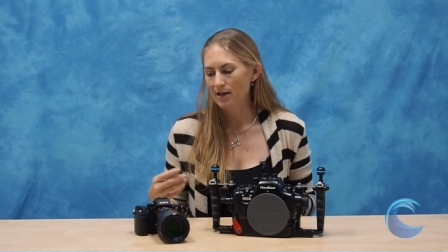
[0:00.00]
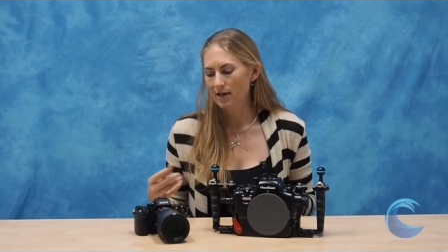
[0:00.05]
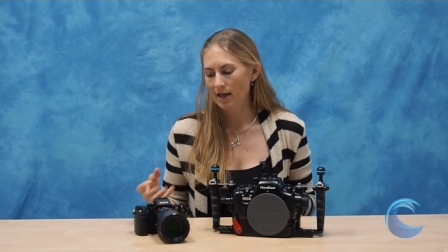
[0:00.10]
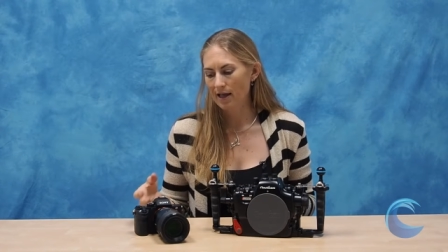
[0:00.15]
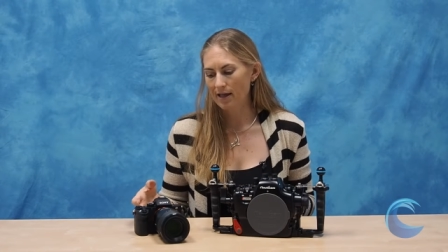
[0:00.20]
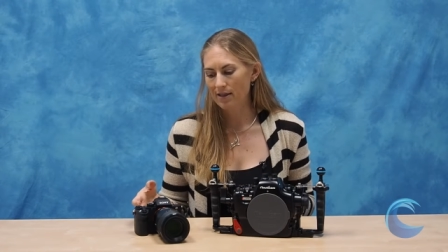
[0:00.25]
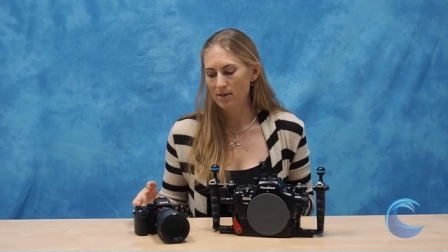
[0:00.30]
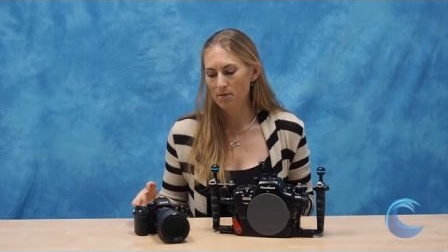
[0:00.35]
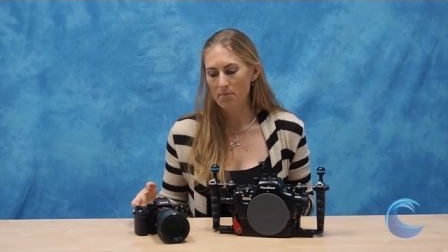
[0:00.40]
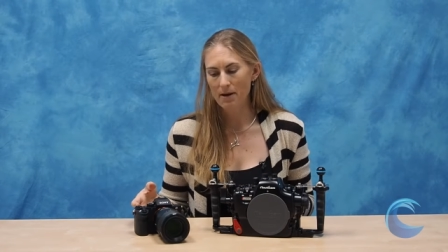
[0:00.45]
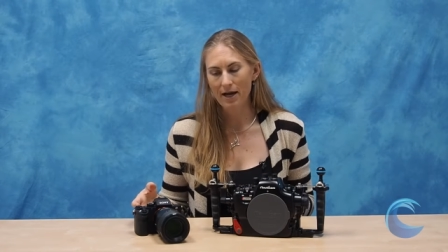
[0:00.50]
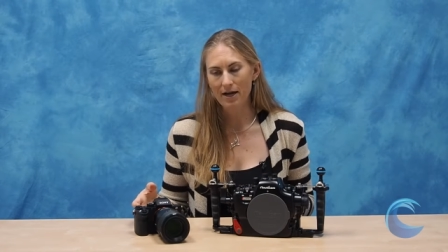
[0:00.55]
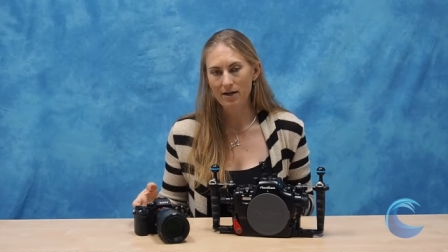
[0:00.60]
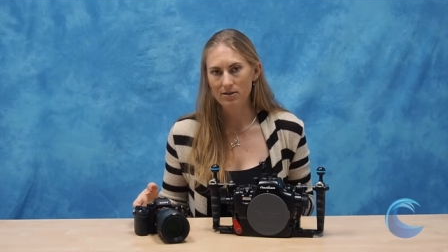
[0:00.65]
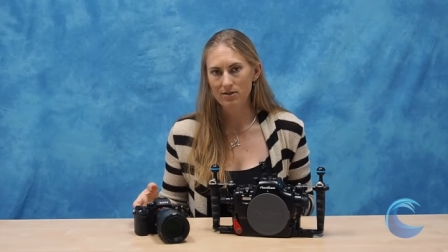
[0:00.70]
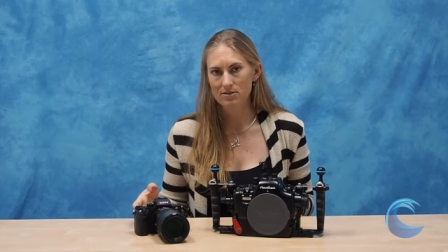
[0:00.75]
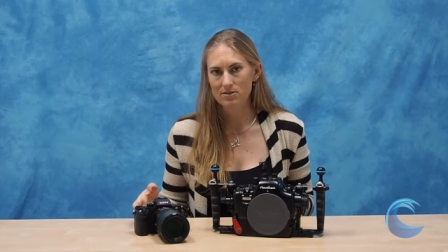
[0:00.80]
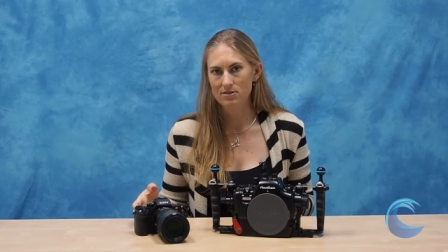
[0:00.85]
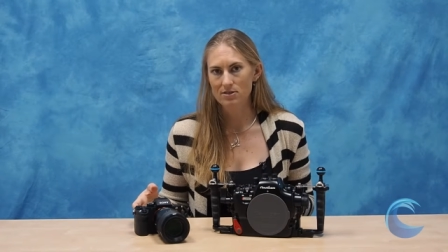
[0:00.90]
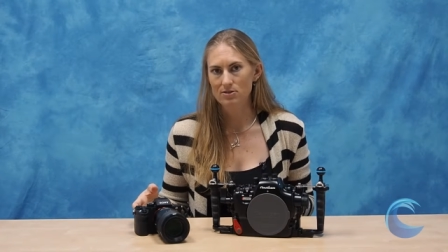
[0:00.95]
And the
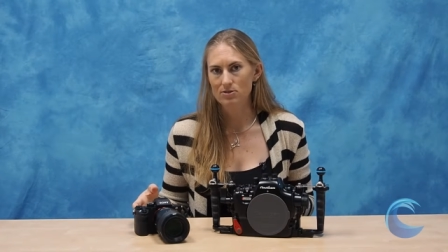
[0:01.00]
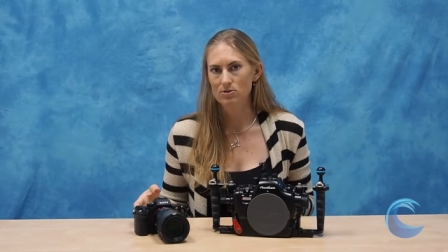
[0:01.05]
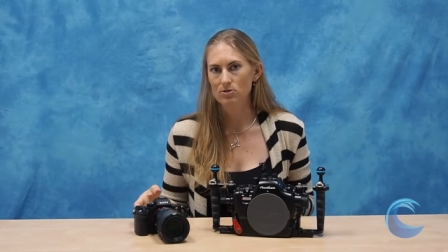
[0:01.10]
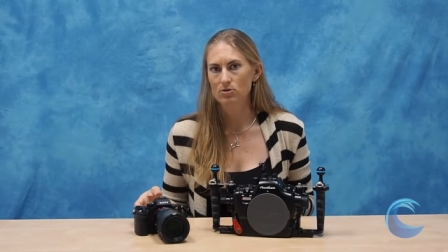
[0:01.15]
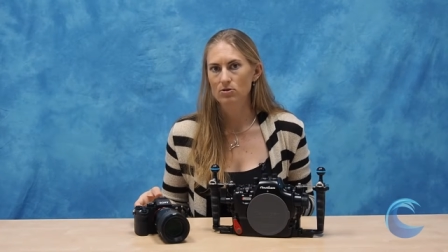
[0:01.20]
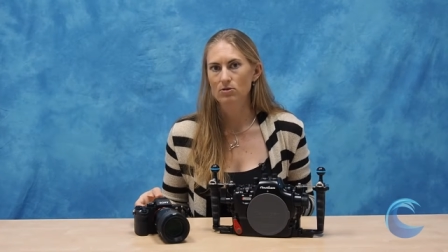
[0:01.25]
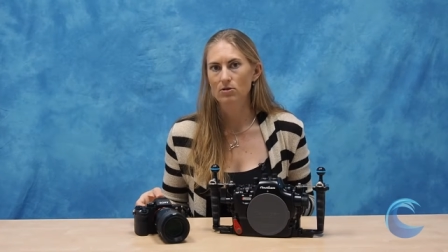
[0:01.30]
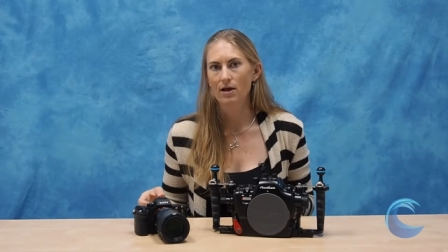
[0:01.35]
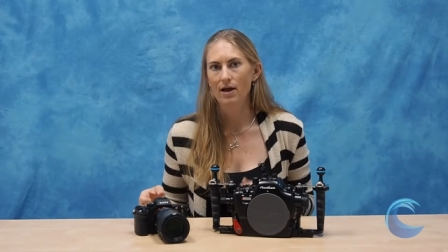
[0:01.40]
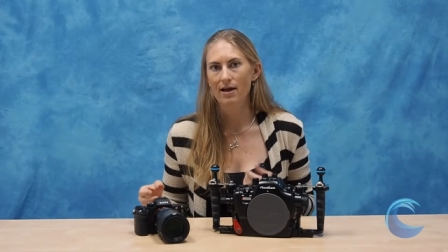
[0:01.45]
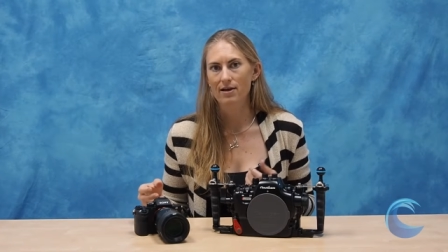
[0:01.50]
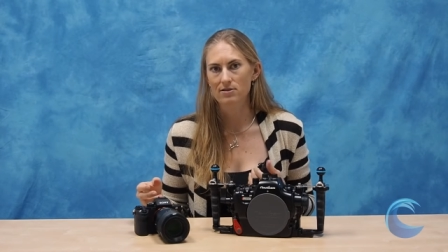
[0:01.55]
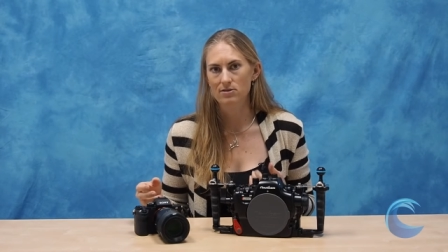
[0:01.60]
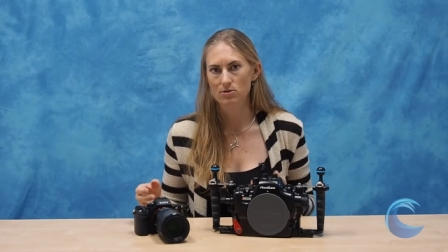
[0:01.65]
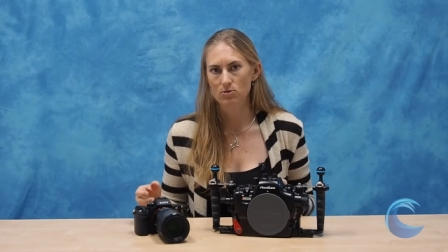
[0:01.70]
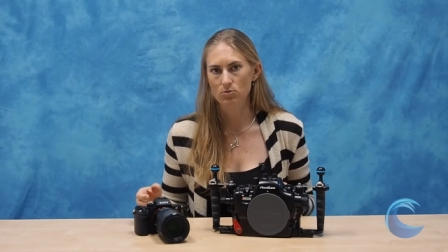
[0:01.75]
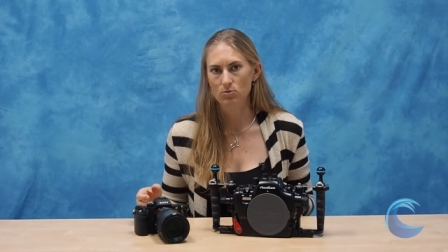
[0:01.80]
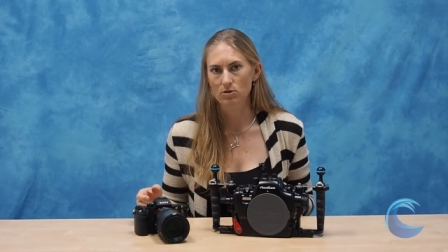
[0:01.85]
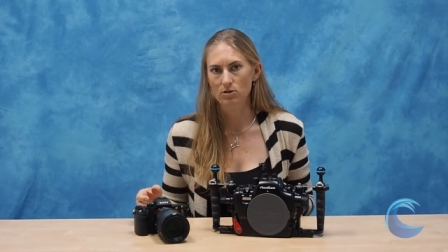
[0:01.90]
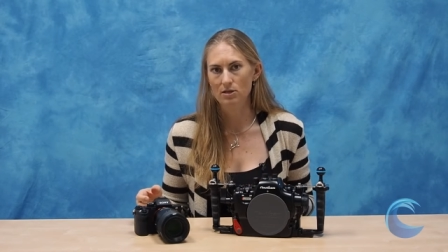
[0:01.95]
backlit sensor has
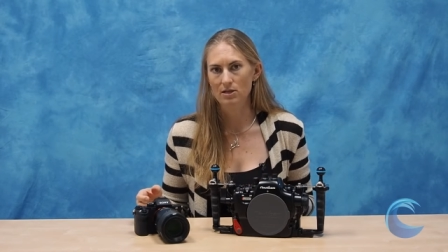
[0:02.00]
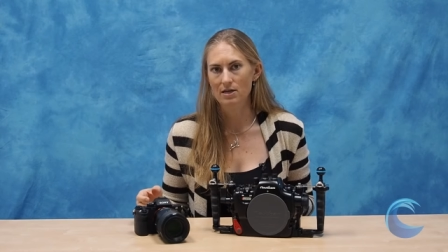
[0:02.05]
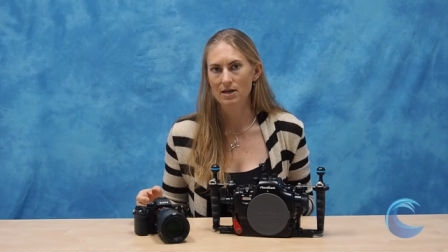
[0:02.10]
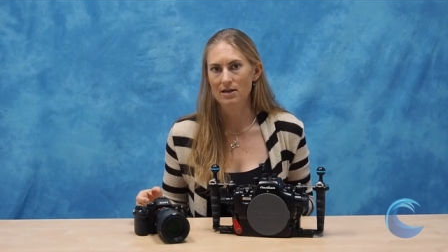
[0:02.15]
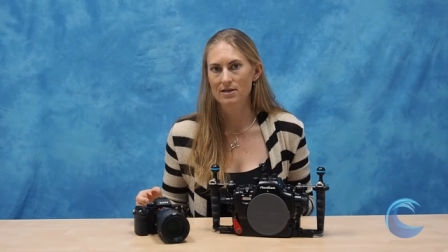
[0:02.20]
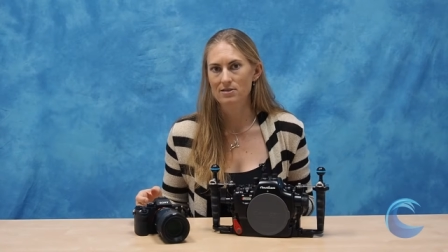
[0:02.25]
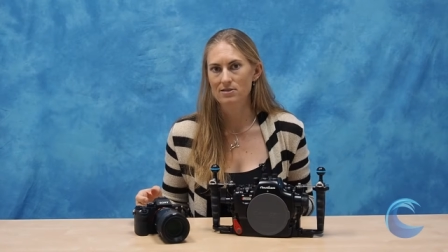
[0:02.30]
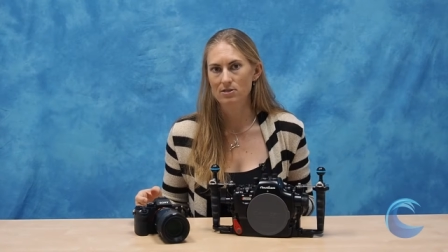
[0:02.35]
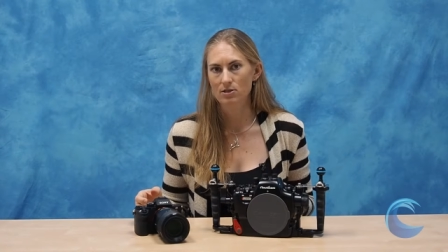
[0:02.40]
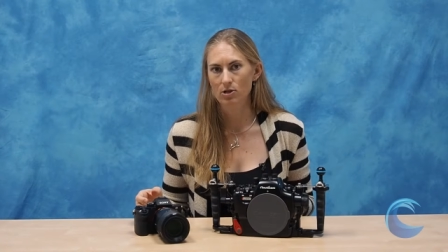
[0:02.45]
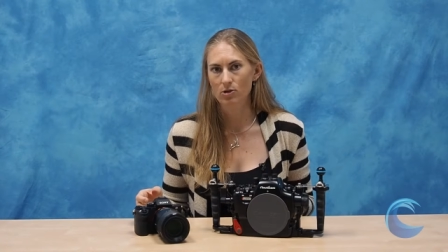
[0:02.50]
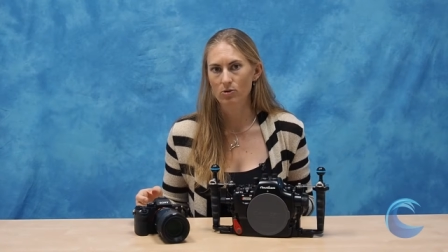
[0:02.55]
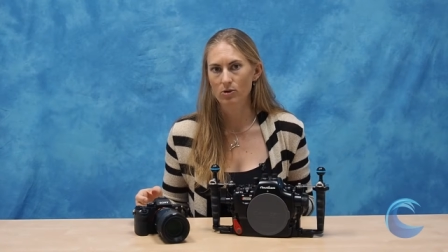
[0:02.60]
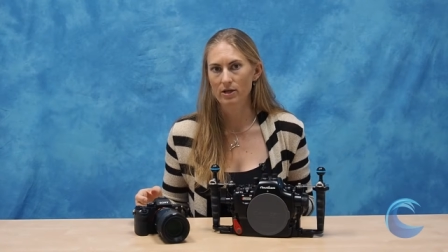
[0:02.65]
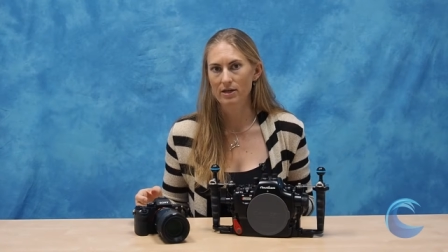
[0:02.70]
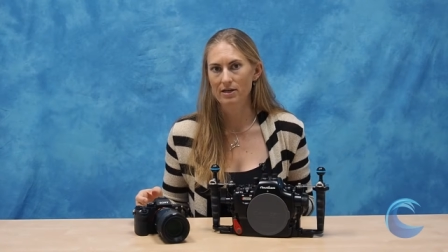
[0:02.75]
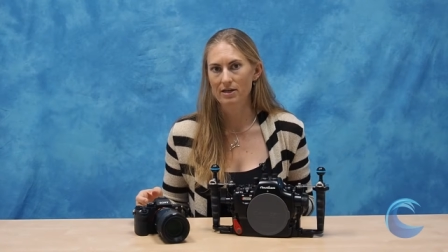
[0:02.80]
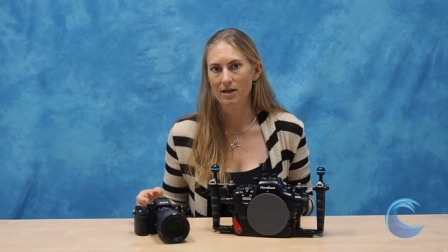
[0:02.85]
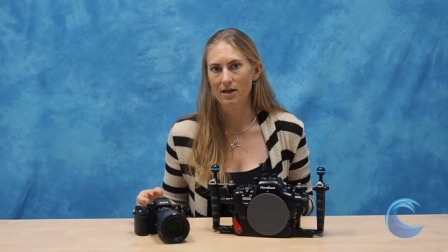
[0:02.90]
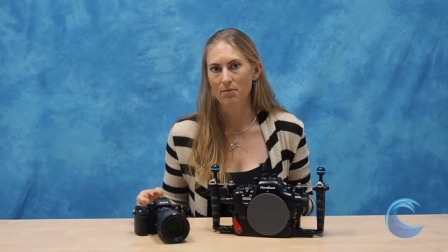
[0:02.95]
the really nice low
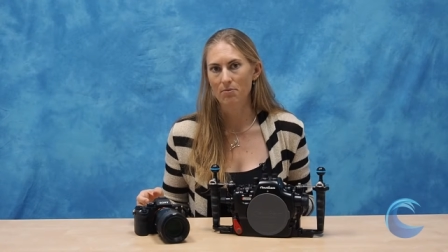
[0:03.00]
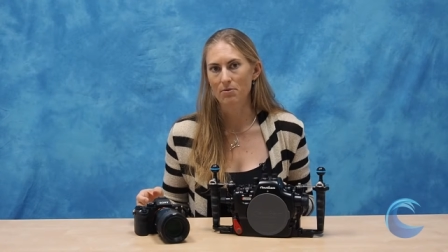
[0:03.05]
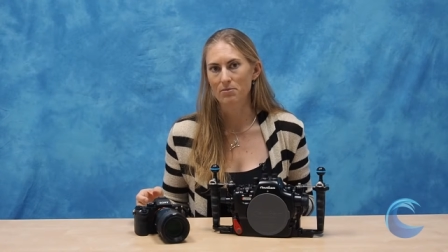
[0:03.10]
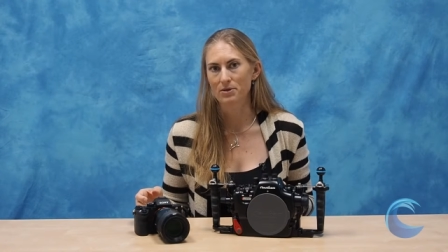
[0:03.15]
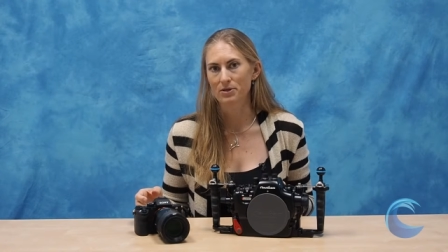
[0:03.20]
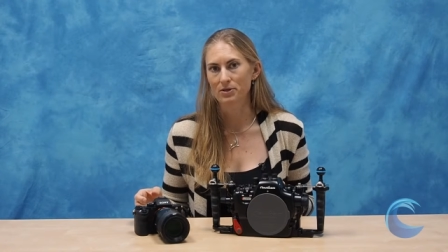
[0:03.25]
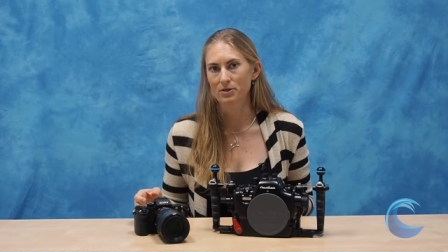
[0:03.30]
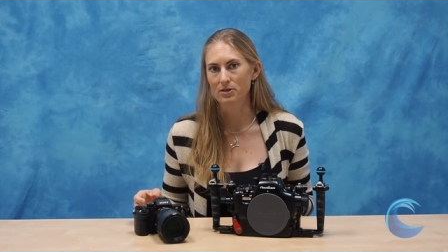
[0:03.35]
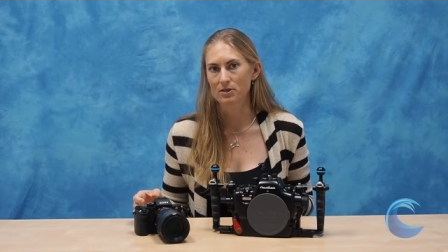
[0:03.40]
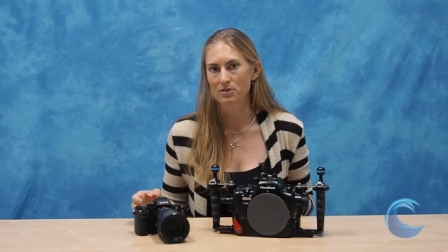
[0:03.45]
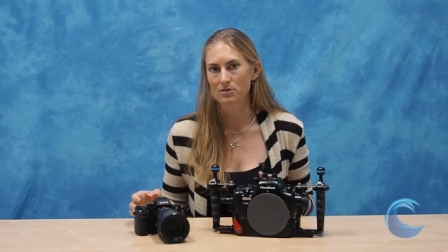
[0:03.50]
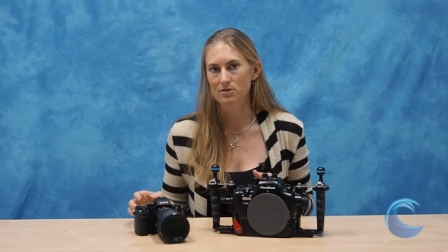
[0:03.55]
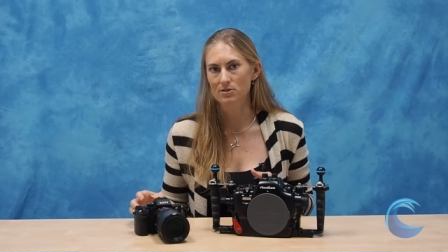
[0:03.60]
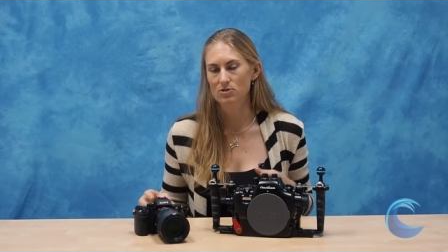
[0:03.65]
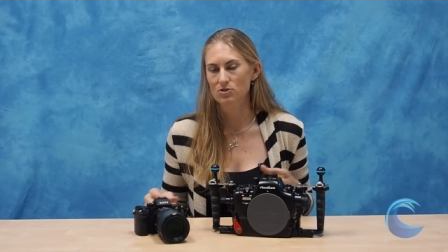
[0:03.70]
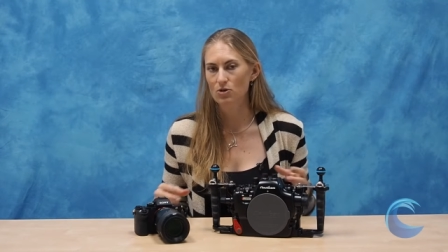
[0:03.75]
light capabilities,